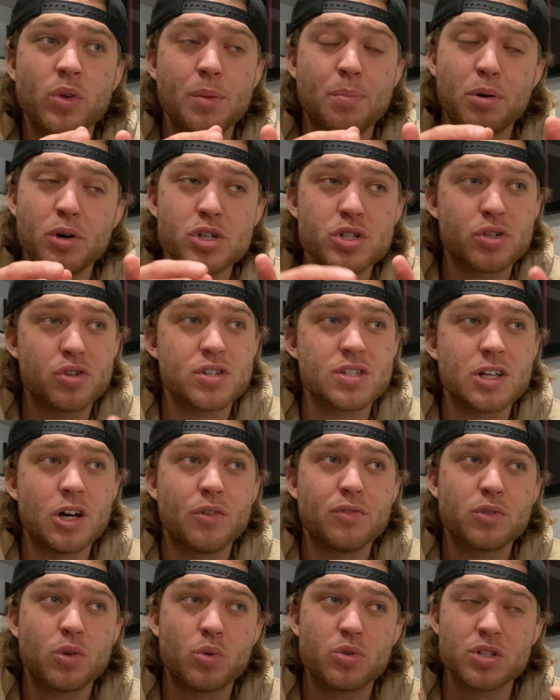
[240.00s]
pushing
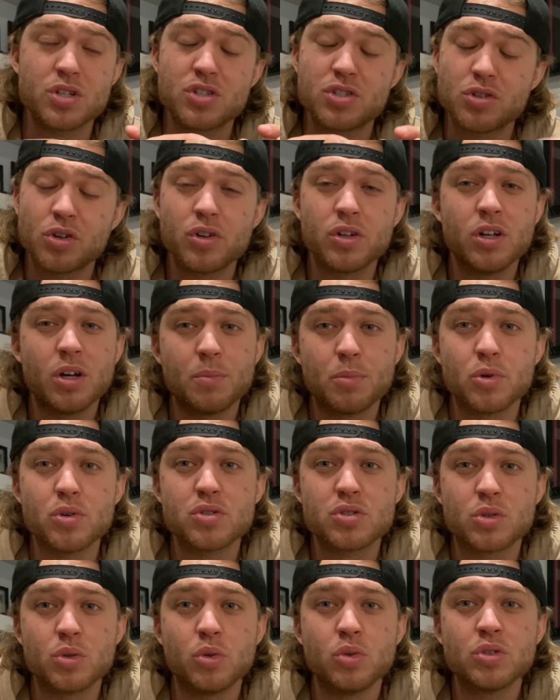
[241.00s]
yourself towards a certain number of
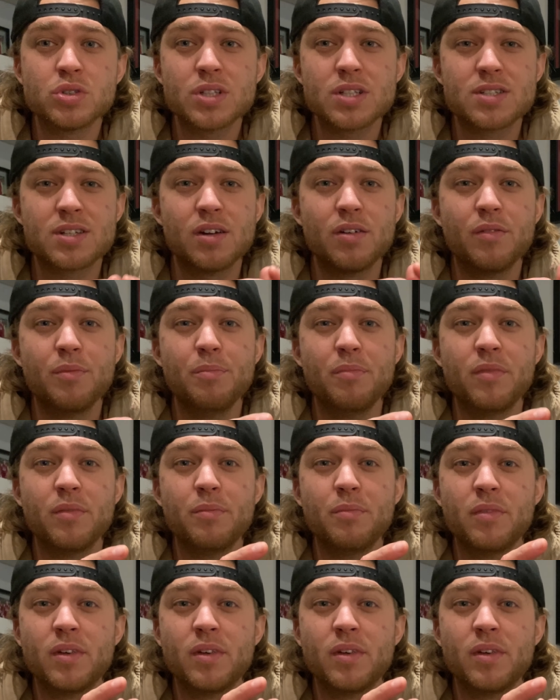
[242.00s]
schools, it's going to